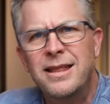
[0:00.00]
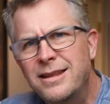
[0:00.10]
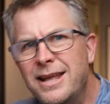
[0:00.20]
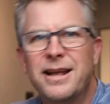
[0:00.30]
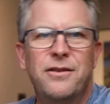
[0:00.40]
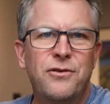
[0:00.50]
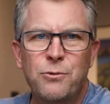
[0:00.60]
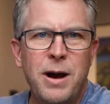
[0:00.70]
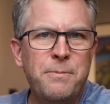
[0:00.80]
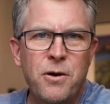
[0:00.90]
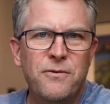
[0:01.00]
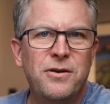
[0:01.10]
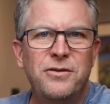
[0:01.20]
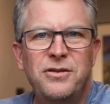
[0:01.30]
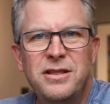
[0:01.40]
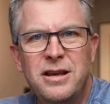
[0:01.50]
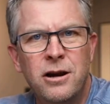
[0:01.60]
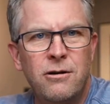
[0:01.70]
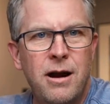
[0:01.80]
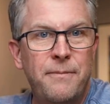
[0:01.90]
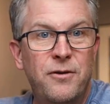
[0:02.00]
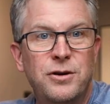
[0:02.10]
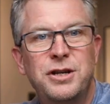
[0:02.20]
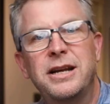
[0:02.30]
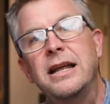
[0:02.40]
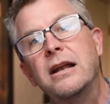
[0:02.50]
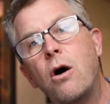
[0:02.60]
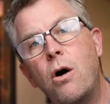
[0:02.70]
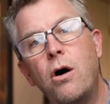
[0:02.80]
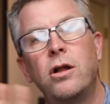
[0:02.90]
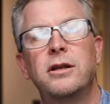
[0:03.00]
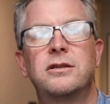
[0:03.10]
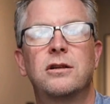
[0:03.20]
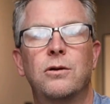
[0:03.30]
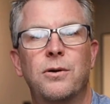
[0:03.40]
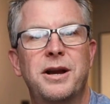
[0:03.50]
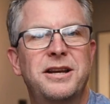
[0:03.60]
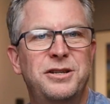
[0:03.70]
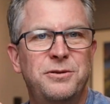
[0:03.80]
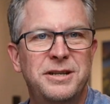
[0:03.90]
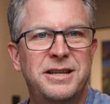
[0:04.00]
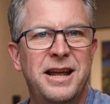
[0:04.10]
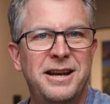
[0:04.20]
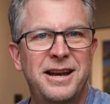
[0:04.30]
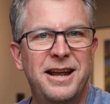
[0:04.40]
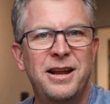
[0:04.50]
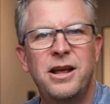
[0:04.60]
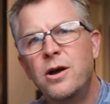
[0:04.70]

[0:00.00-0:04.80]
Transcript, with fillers: Then they can swipe over to see the uncropped version in all its glory as you intended it,